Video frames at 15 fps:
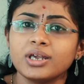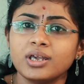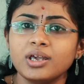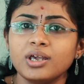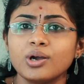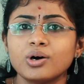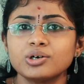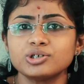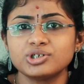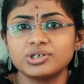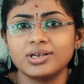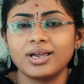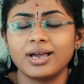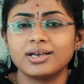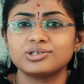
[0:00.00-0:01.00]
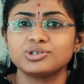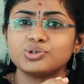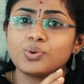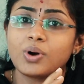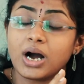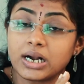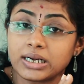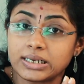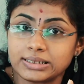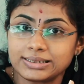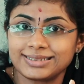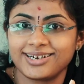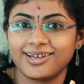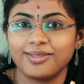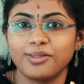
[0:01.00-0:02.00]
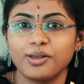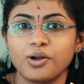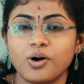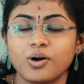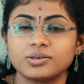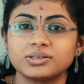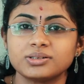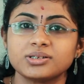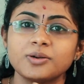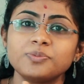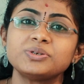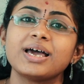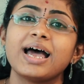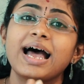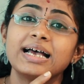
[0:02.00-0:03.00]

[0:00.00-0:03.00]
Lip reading: he or she has to understand the concept